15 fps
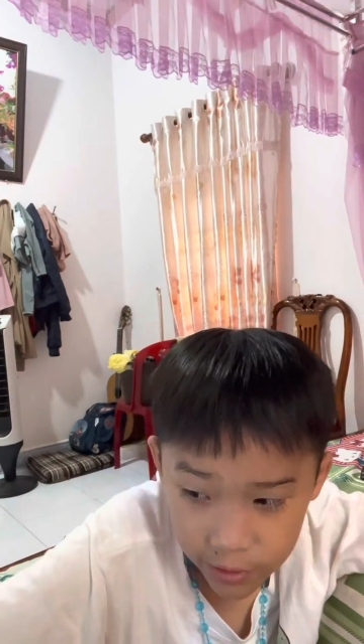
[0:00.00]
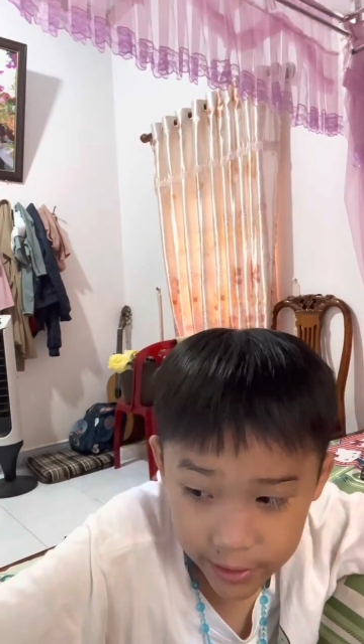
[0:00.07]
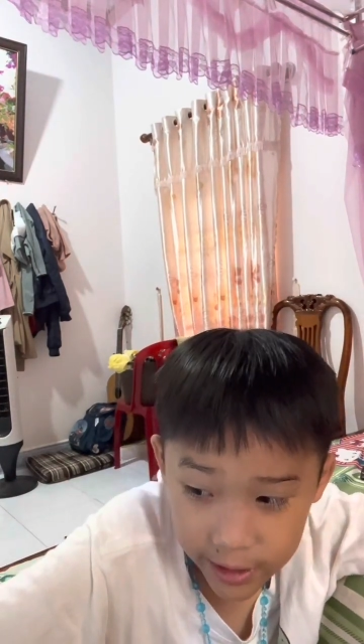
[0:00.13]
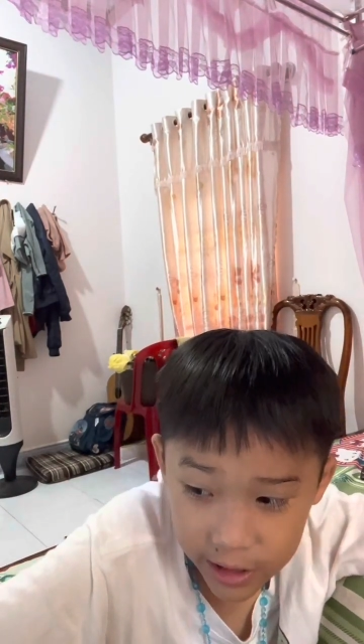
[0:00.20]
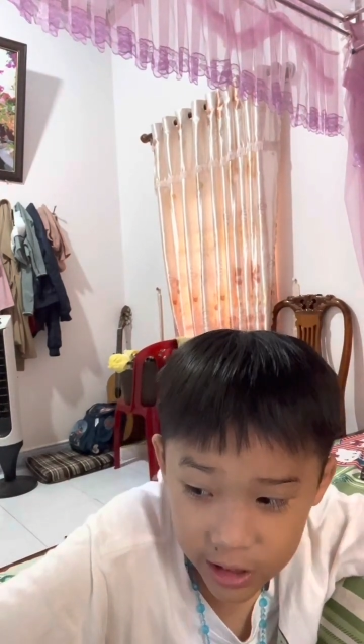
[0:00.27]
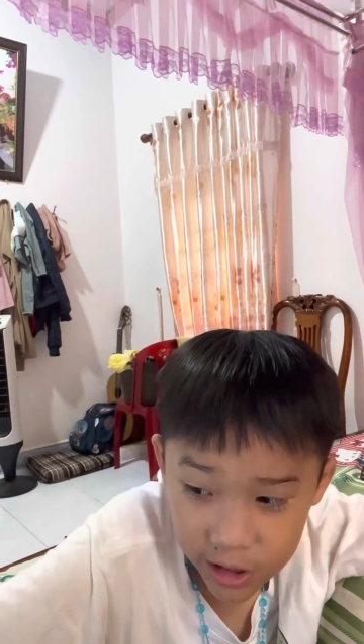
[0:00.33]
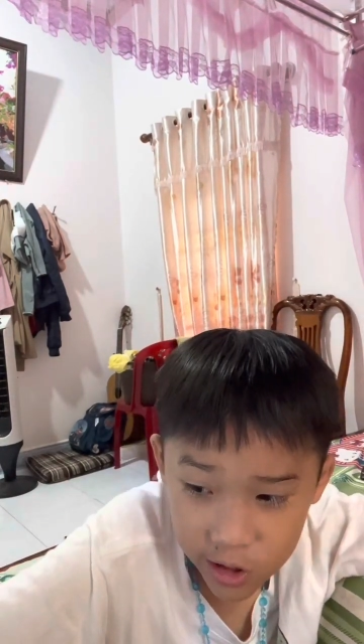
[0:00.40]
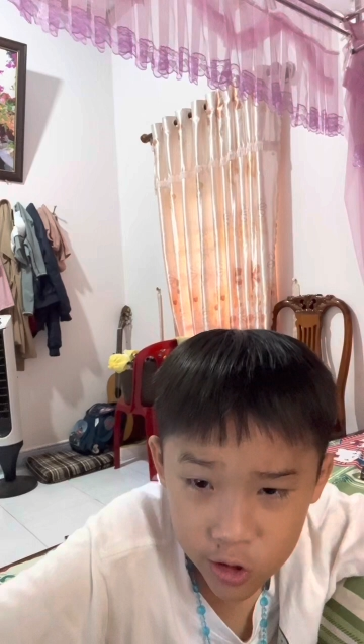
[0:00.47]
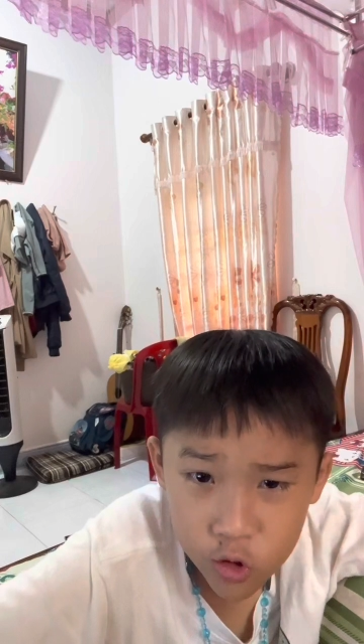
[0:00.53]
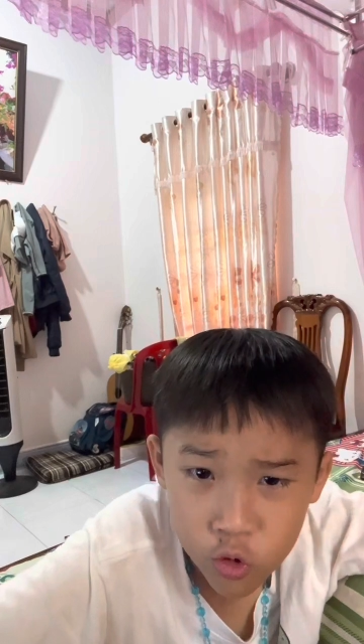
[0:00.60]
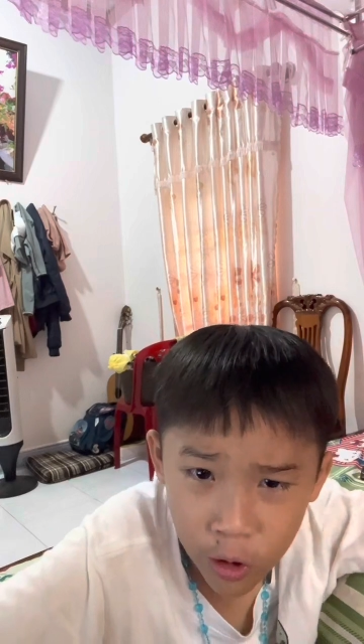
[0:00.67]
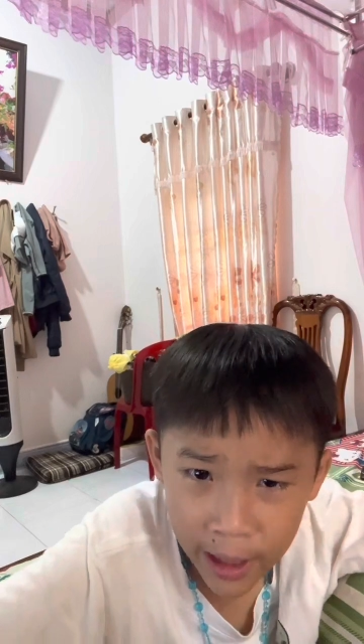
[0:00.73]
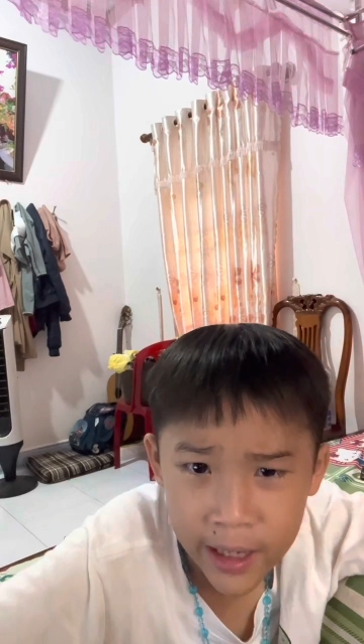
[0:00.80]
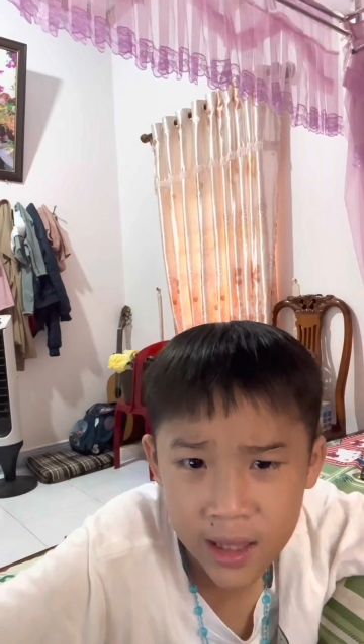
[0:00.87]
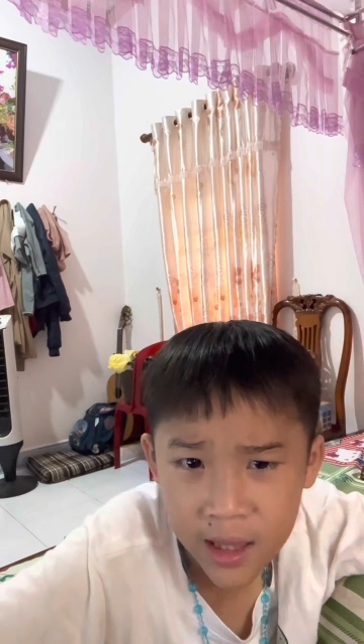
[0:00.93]
need
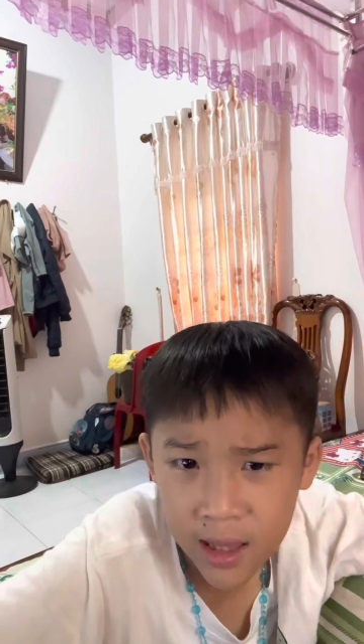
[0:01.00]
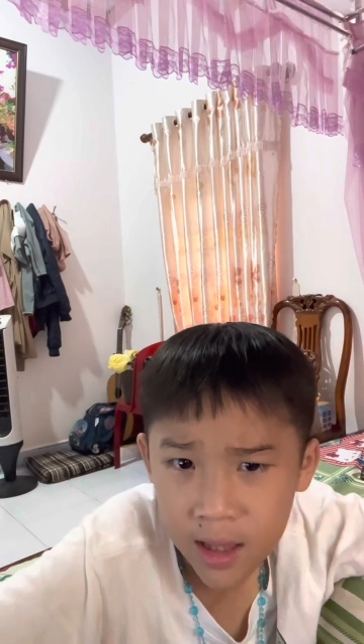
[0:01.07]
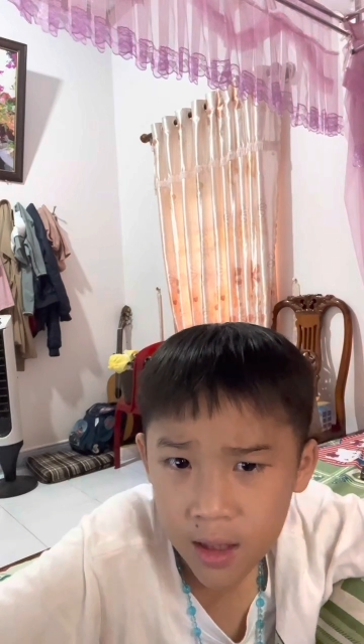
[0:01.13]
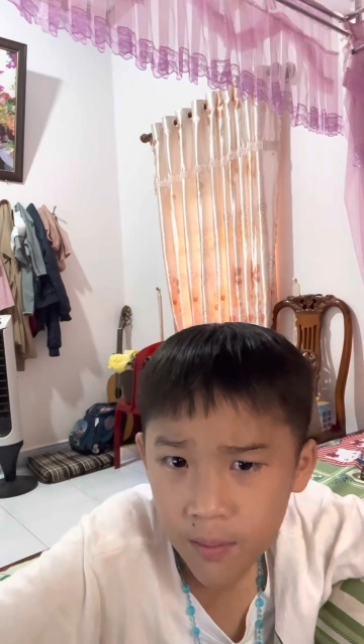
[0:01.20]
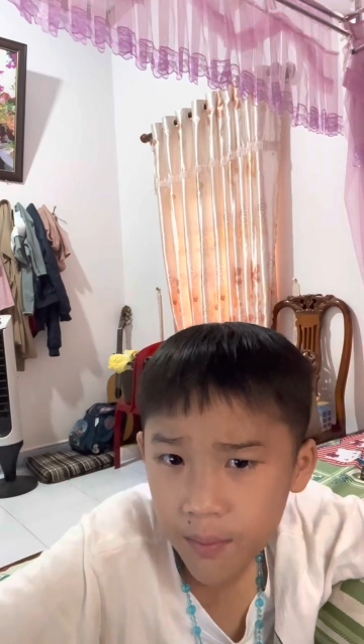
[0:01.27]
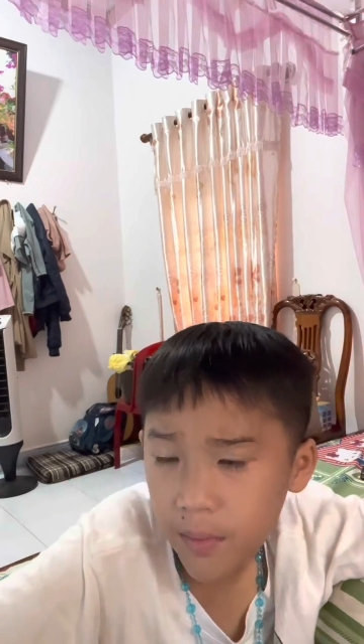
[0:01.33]
strength.